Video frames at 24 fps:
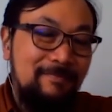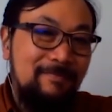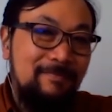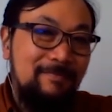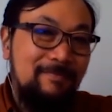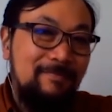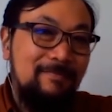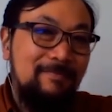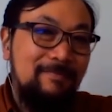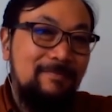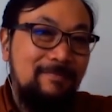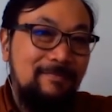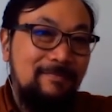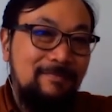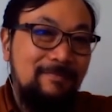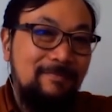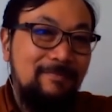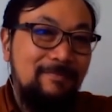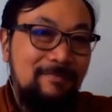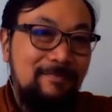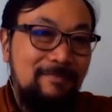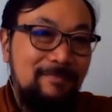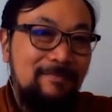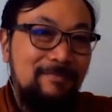
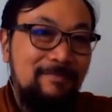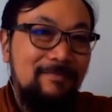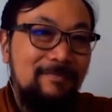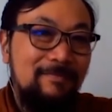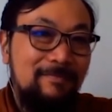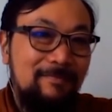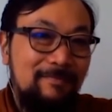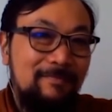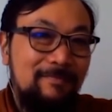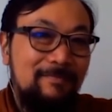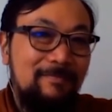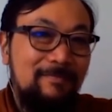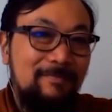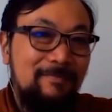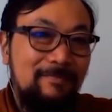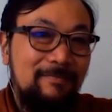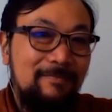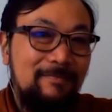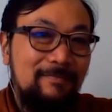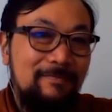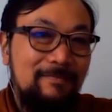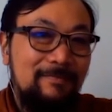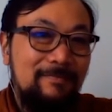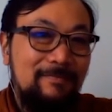
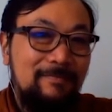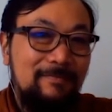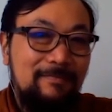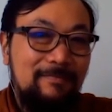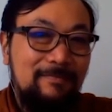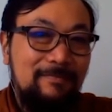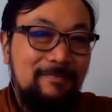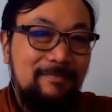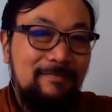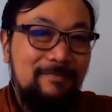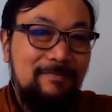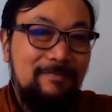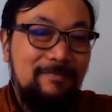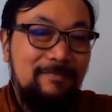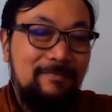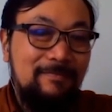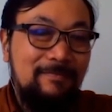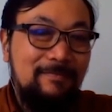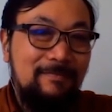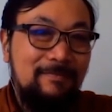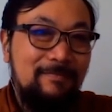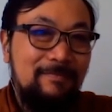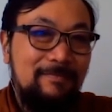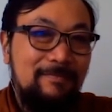
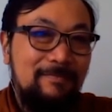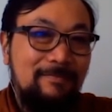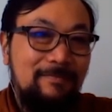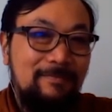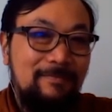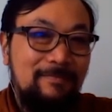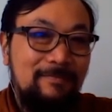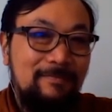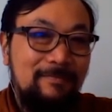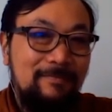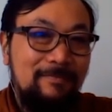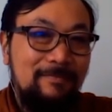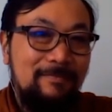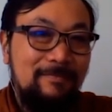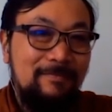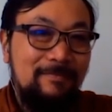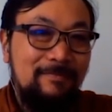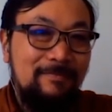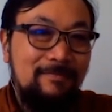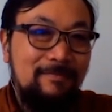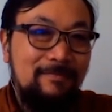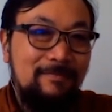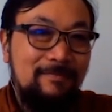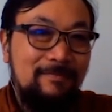
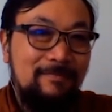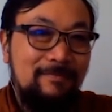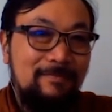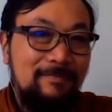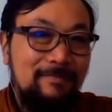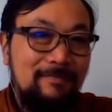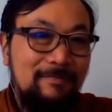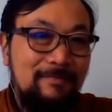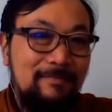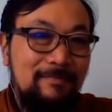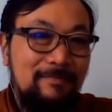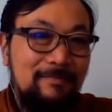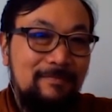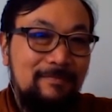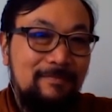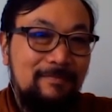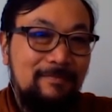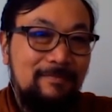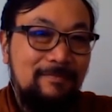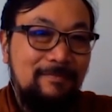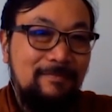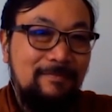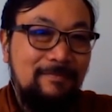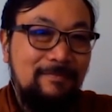
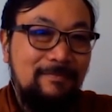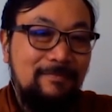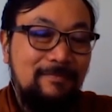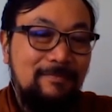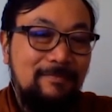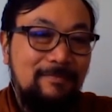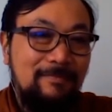(not speaking)